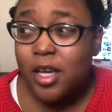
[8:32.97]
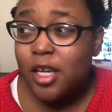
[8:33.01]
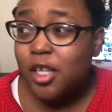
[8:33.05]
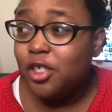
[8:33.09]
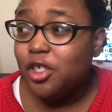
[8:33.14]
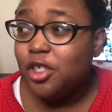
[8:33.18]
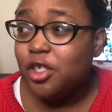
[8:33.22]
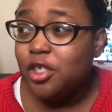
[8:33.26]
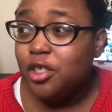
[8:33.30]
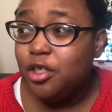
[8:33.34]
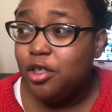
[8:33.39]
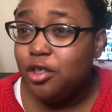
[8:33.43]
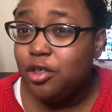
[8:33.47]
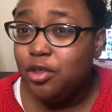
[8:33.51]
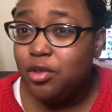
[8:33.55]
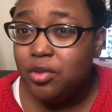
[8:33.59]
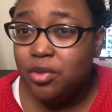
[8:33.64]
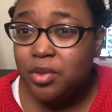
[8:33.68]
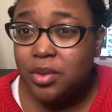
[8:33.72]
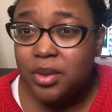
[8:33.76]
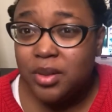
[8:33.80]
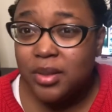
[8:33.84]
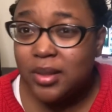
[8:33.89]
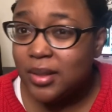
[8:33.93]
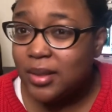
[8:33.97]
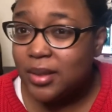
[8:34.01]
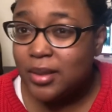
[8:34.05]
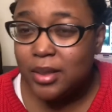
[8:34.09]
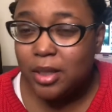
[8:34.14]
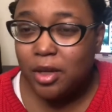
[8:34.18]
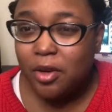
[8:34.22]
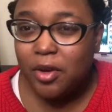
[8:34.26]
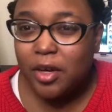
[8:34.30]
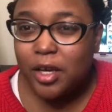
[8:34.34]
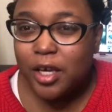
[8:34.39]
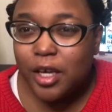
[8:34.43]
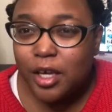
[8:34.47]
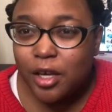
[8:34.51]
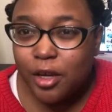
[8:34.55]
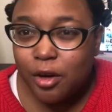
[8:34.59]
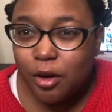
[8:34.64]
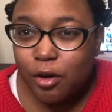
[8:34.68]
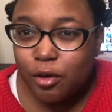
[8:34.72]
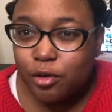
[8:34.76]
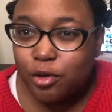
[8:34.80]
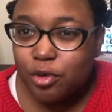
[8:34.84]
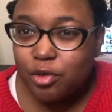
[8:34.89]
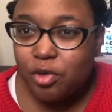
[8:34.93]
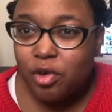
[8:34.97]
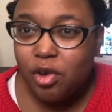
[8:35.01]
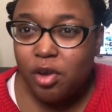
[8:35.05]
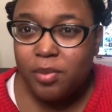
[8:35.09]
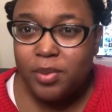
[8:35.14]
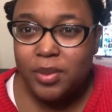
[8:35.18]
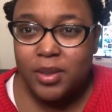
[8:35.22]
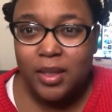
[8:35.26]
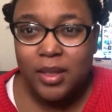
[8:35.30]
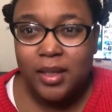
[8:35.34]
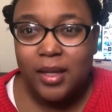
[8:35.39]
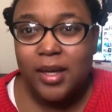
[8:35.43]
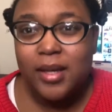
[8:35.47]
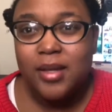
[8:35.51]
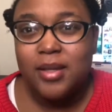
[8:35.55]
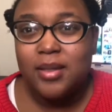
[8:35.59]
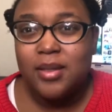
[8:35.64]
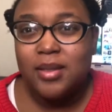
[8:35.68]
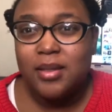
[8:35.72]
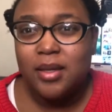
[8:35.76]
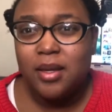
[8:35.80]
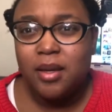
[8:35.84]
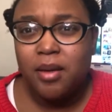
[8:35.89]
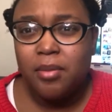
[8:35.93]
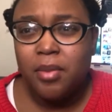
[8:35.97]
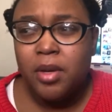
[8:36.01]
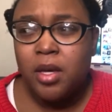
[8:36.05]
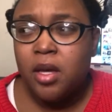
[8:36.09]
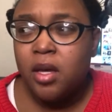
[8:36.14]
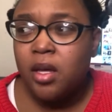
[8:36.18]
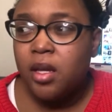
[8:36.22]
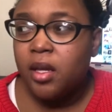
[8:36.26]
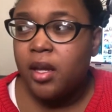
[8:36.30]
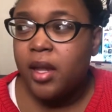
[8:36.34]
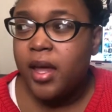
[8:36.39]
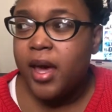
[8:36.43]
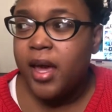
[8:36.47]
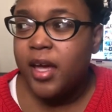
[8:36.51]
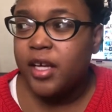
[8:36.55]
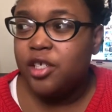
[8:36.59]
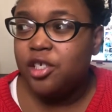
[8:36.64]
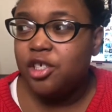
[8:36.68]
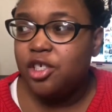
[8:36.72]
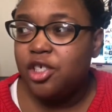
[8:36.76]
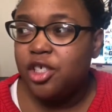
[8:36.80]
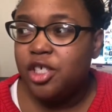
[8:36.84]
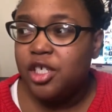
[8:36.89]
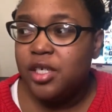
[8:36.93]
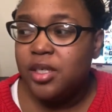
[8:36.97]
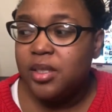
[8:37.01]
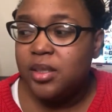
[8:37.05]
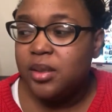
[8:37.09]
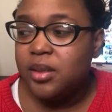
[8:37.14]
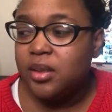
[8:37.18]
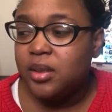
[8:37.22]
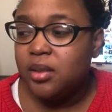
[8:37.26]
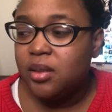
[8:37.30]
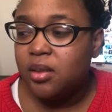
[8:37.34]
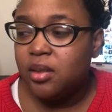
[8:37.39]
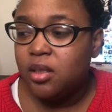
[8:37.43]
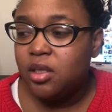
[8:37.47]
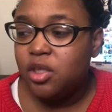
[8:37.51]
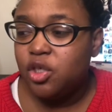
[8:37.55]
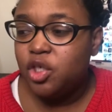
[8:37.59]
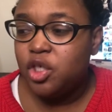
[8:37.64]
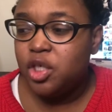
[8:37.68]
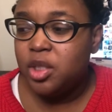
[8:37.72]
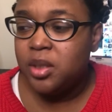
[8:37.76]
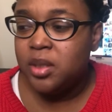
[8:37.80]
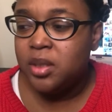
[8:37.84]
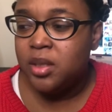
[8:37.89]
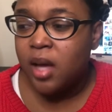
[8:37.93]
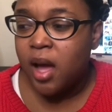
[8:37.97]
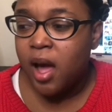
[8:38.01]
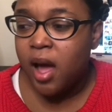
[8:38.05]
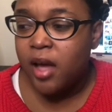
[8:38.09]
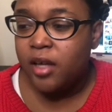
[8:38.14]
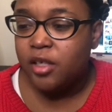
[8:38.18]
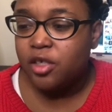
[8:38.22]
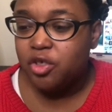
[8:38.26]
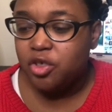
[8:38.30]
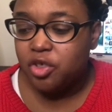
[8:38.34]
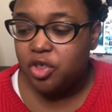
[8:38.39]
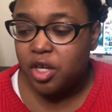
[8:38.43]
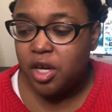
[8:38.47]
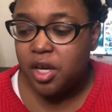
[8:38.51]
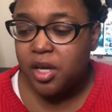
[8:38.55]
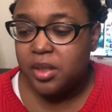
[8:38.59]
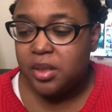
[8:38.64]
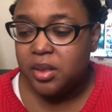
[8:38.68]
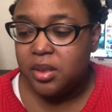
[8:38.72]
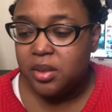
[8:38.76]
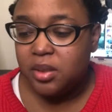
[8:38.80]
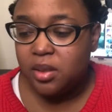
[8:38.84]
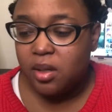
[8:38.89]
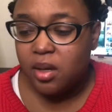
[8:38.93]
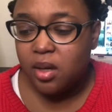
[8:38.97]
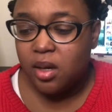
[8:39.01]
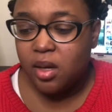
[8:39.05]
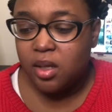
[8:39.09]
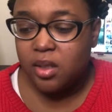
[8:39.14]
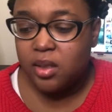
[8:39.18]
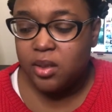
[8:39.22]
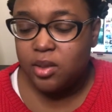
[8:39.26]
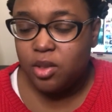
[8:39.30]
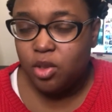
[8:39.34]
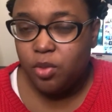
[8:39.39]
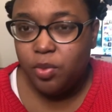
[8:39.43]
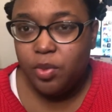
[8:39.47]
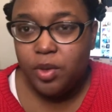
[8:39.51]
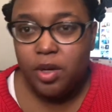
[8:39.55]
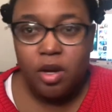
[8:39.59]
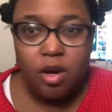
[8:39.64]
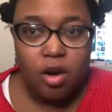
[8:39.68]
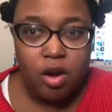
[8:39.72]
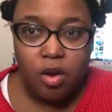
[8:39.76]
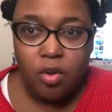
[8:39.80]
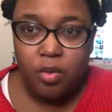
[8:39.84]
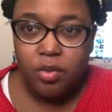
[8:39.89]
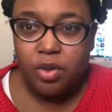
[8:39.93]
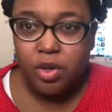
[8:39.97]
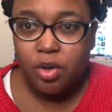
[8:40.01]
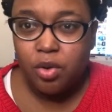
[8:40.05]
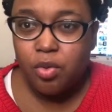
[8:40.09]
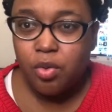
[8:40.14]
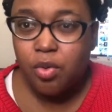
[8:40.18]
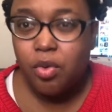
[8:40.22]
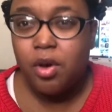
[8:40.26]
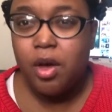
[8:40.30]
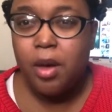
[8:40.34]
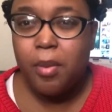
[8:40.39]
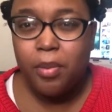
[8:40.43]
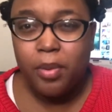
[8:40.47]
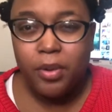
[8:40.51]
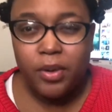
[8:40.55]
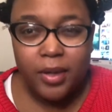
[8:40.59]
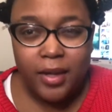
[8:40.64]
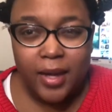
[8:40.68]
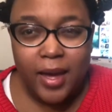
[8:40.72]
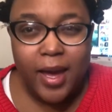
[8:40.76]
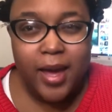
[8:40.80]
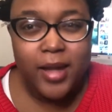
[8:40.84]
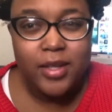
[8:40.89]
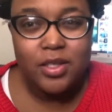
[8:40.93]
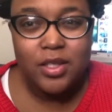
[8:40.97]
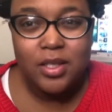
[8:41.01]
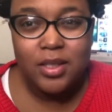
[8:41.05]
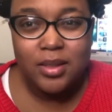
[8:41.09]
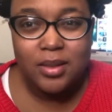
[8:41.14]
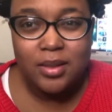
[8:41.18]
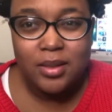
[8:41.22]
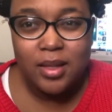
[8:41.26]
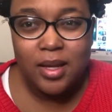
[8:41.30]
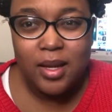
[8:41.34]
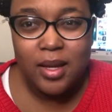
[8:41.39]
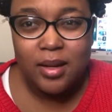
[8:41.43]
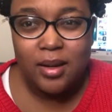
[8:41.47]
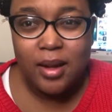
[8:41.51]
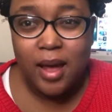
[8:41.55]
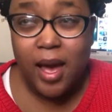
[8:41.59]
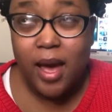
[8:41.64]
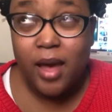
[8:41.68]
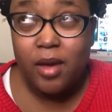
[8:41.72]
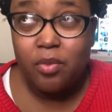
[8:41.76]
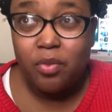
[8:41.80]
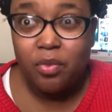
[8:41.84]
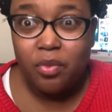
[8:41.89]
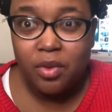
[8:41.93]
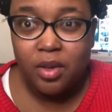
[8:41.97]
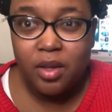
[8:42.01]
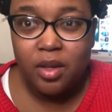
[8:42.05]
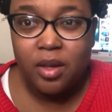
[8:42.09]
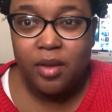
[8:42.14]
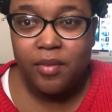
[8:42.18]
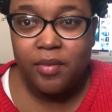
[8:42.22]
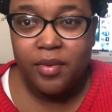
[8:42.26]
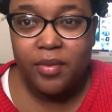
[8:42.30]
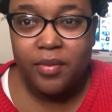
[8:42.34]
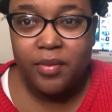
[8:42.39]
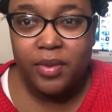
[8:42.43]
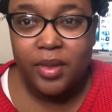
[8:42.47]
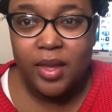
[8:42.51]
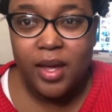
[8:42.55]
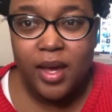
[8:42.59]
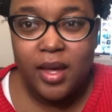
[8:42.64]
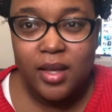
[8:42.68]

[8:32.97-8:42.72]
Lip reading: She uses their ego trips against them. Like, she's not just a superhero with a cool couple of gadgets, and I really love her for that.